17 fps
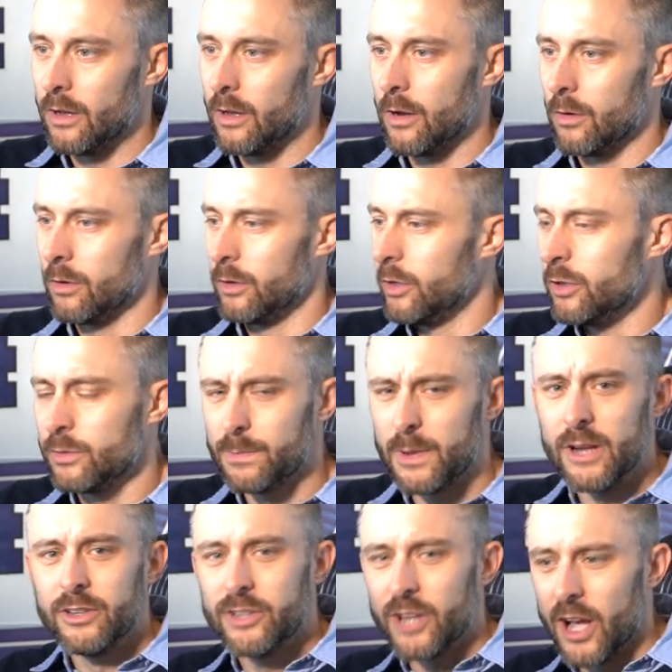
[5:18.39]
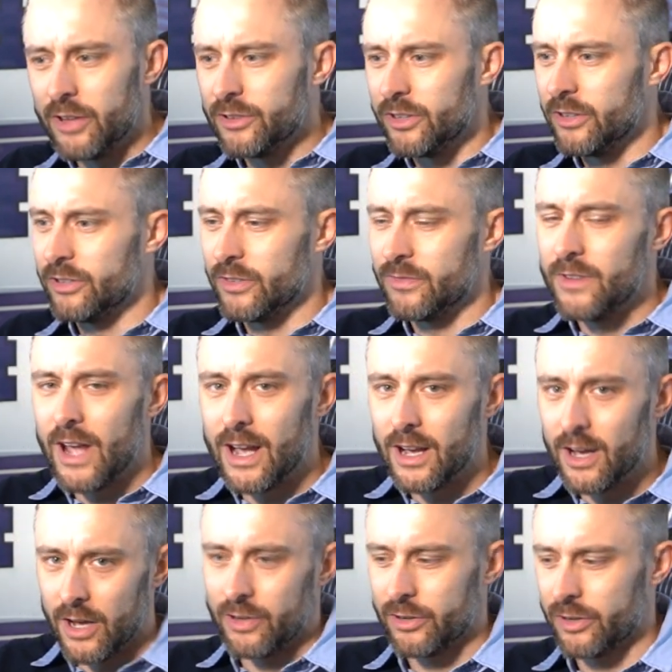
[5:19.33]
or you spend dozens, if not
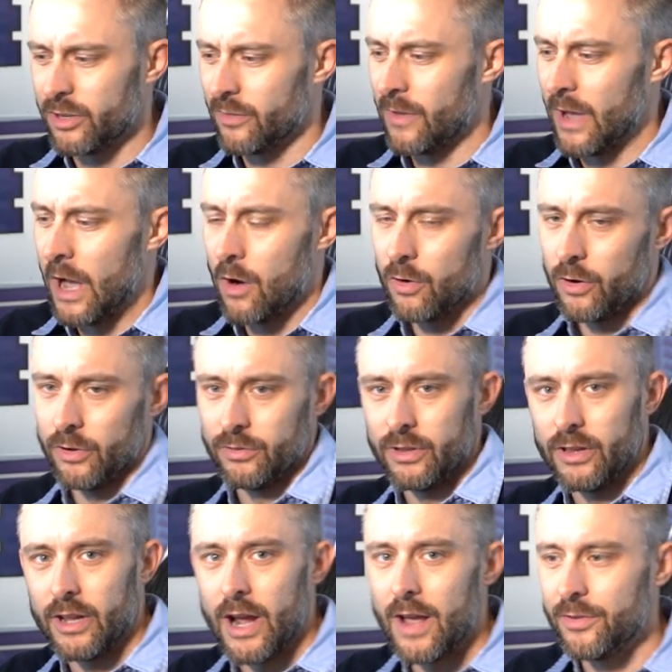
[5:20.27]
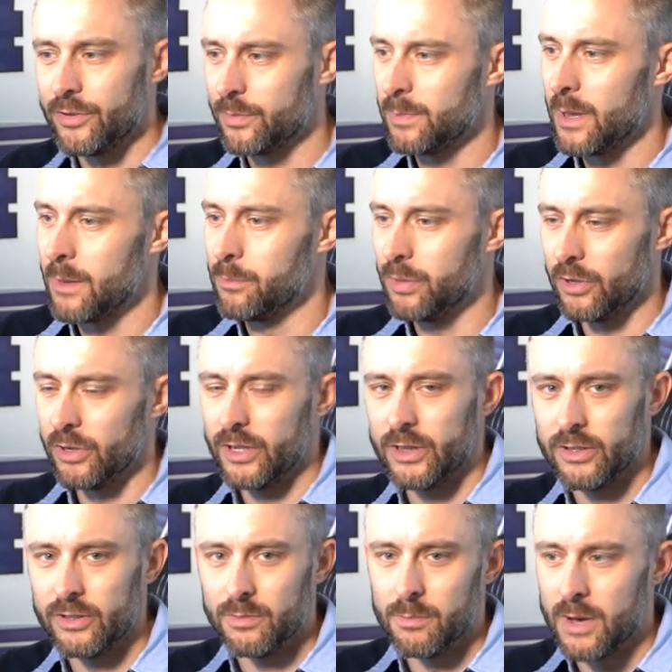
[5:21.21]
hundreds of hours that I've spent
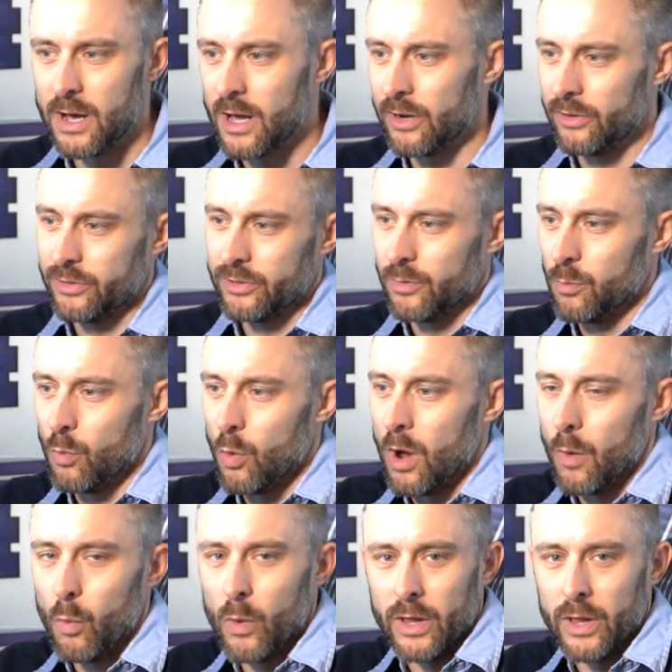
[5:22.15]
building these models to what,